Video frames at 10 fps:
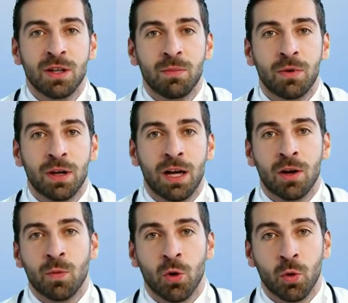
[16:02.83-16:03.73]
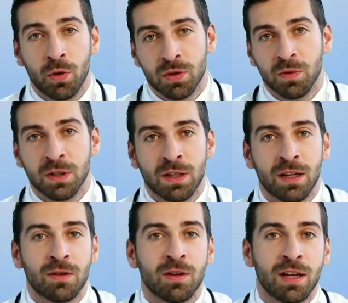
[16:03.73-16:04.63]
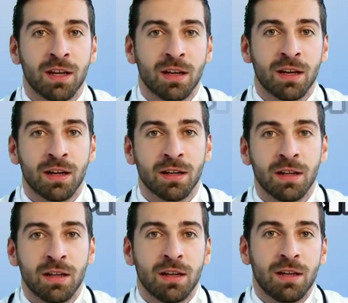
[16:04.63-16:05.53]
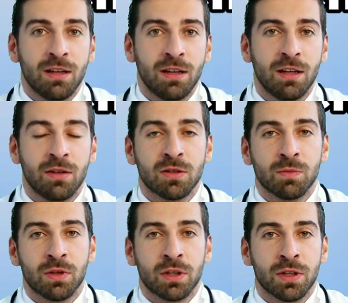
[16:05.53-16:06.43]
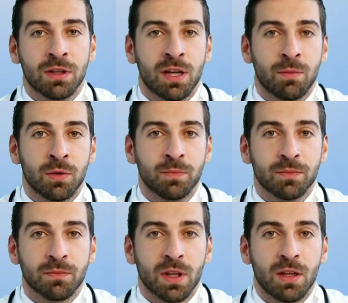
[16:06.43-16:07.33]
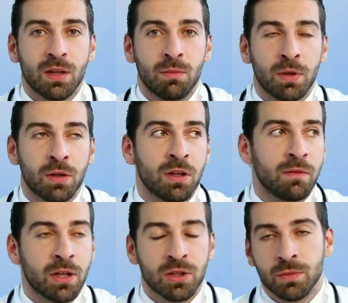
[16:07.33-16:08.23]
a rhythm of eating that supports circulation, signaling, strength,